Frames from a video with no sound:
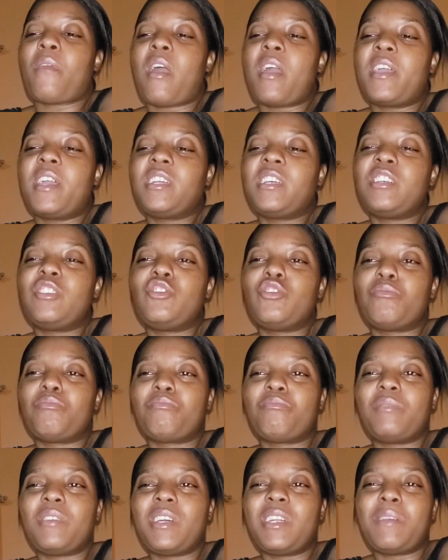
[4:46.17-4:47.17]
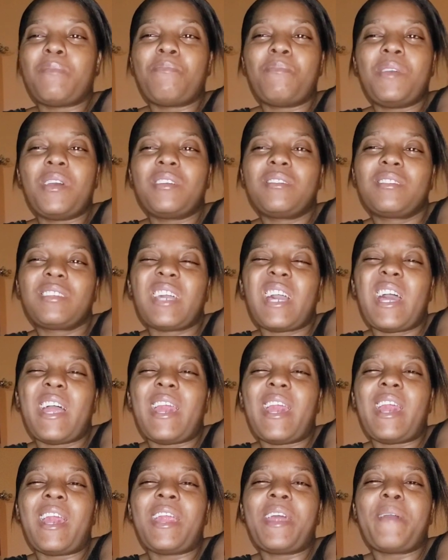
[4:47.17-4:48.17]
get a drip. Then the pain start
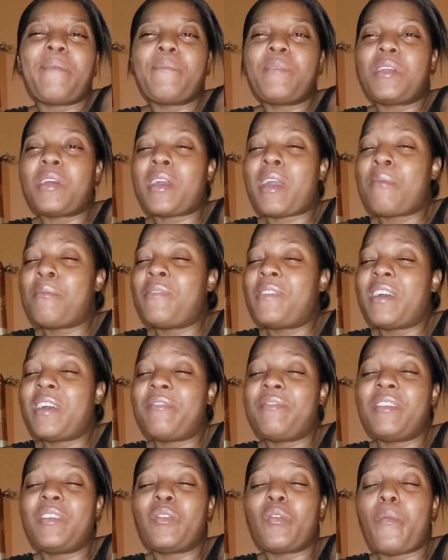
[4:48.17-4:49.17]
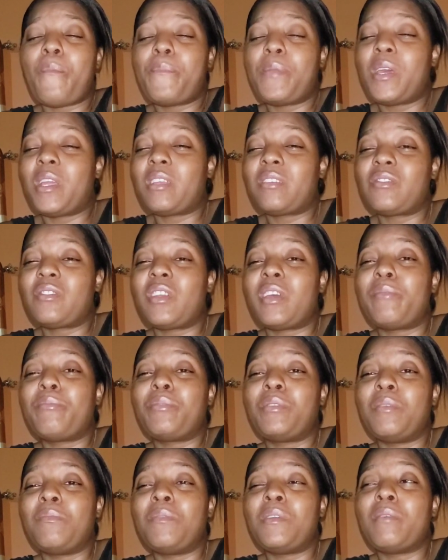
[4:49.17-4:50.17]
lick me. I come with I feel no pain, so then put
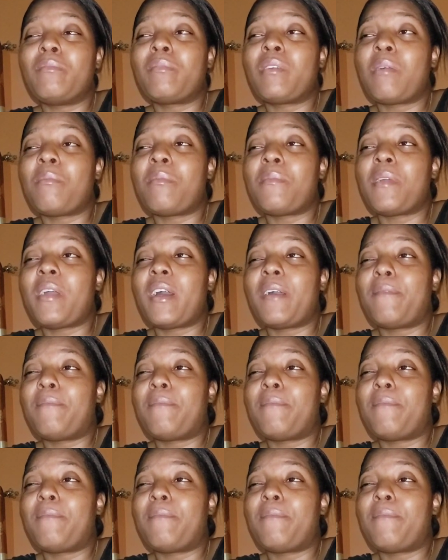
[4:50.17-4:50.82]
the pain for me.